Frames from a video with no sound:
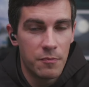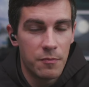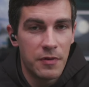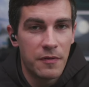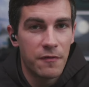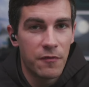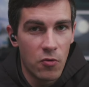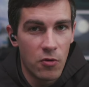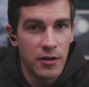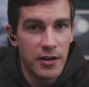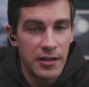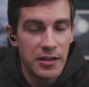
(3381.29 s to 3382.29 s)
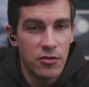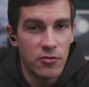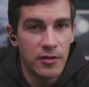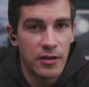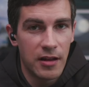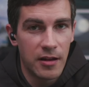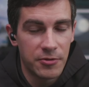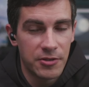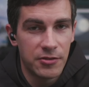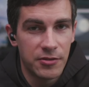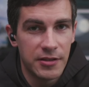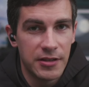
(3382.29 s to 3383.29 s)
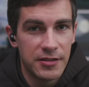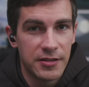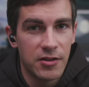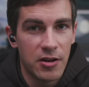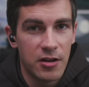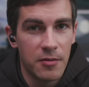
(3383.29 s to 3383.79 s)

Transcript: before getting you an opportunity to talk